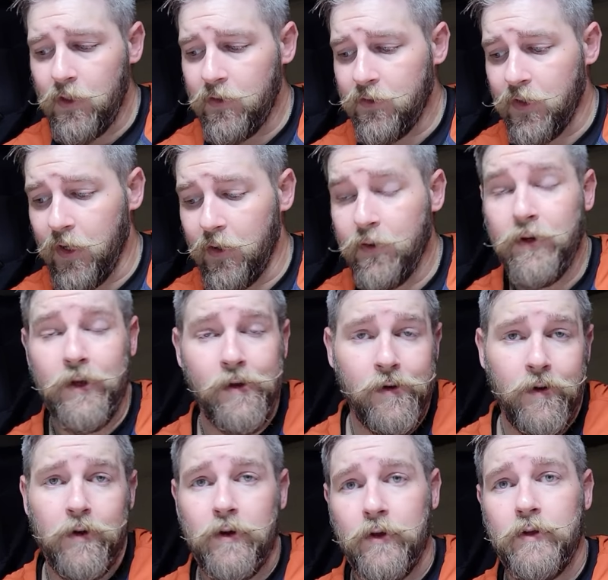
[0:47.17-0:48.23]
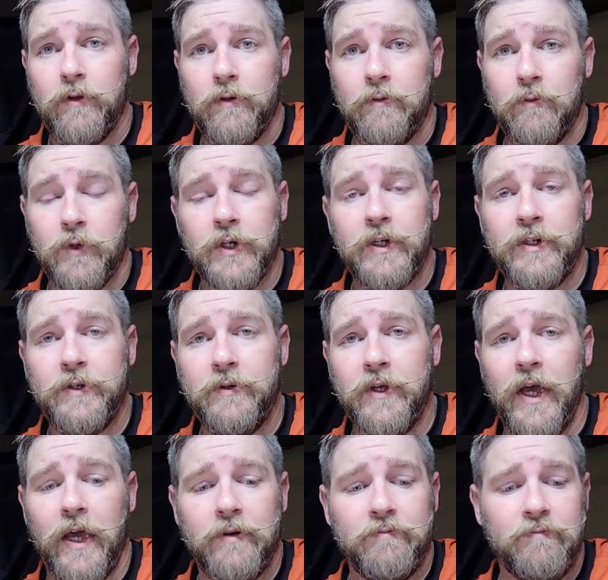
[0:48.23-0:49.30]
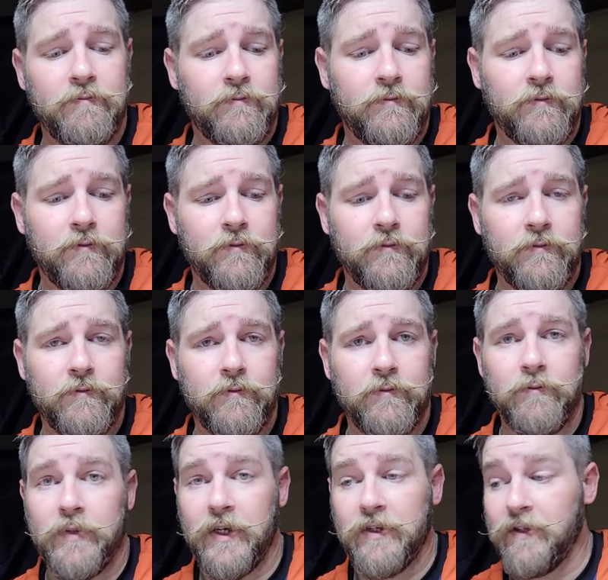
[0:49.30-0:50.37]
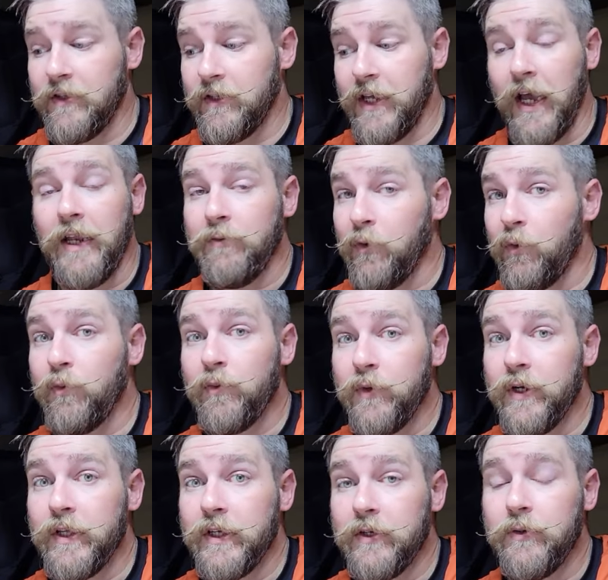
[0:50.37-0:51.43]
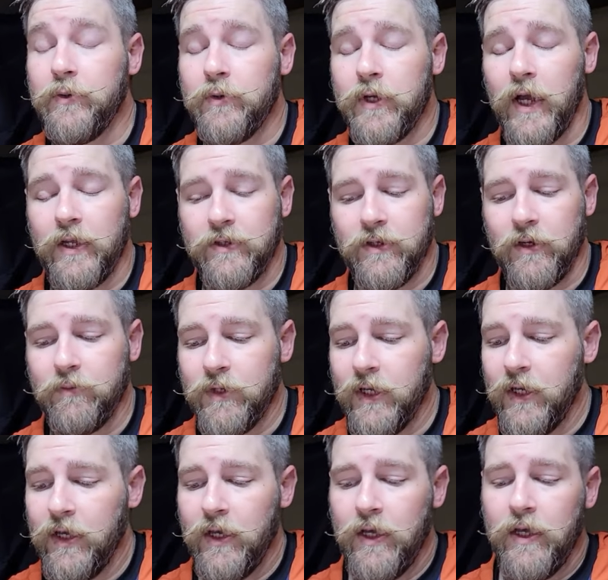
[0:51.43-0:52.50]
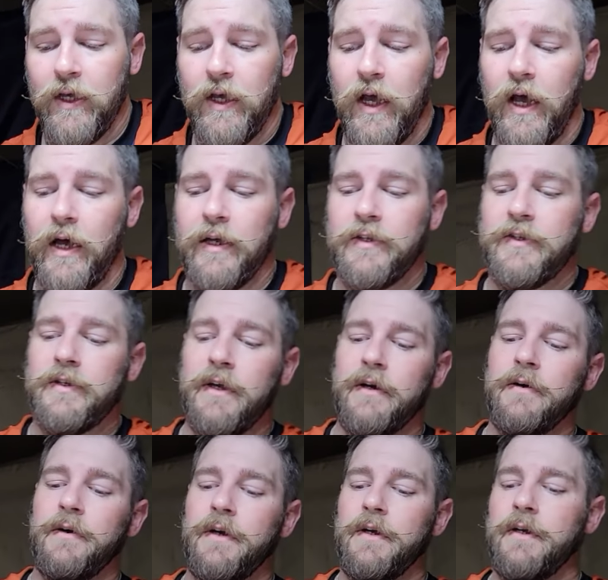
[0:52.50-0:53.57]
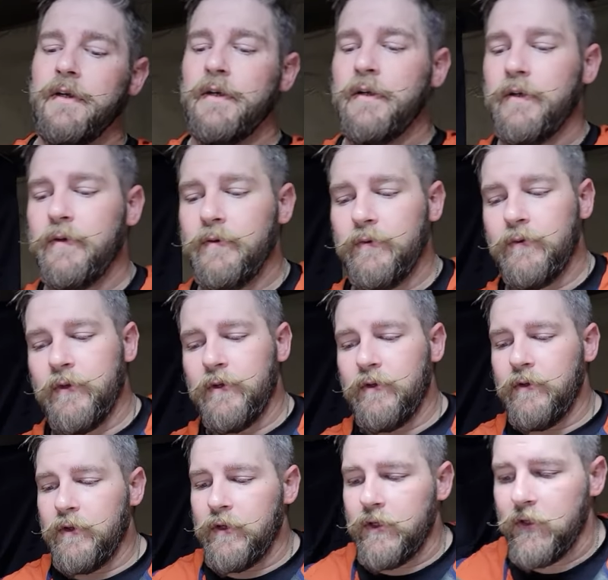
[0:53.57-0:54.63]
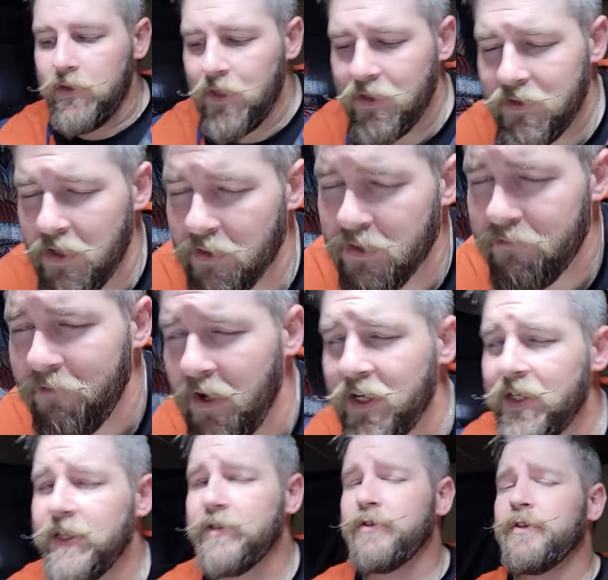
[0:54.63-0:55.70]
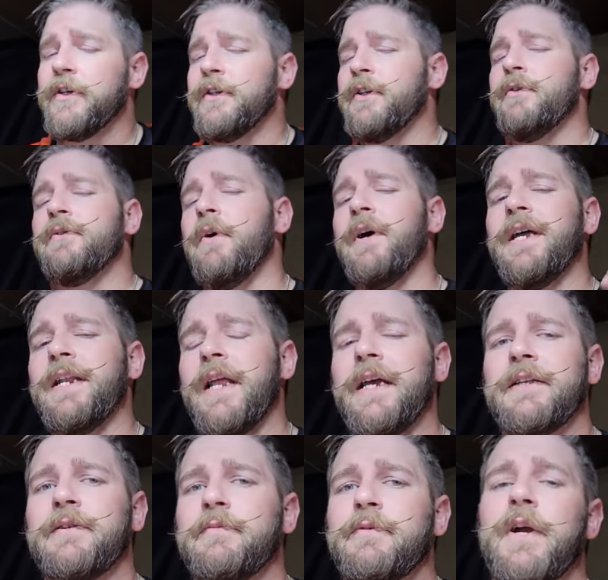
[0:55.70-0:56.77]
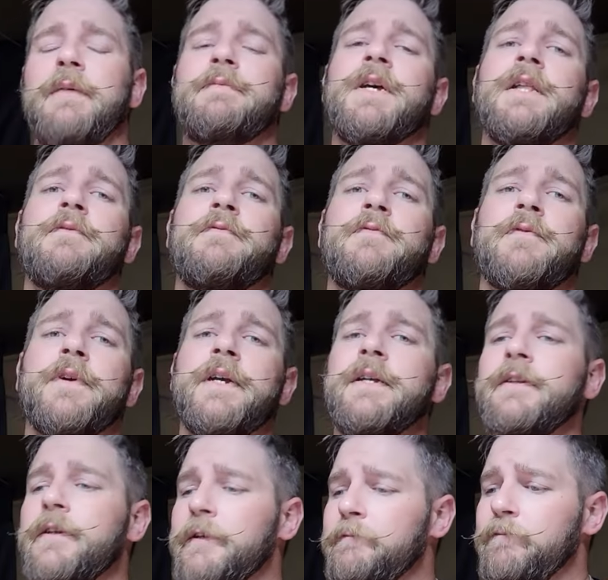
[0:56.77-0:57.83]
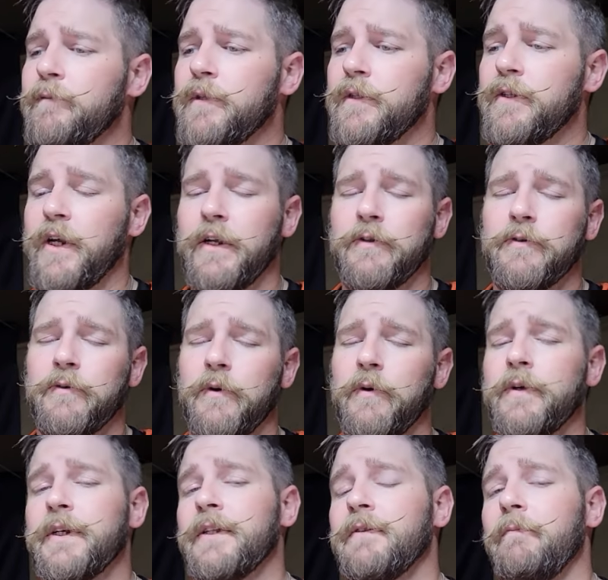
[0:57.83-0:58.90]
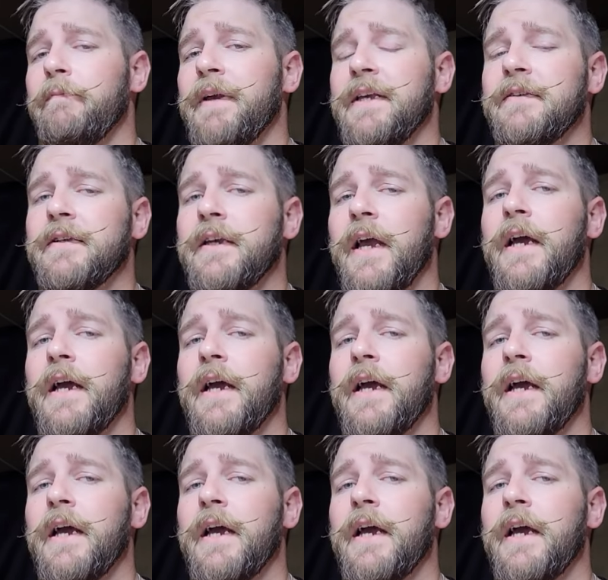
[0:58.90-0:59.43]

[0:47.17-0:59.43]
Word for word: So we're going to do that because it's kind of a really cool concept. Uh, so that sounds fun and interesting to you. Go ahead and like, subscribe, tell a friend, channel's growing. It's amazing.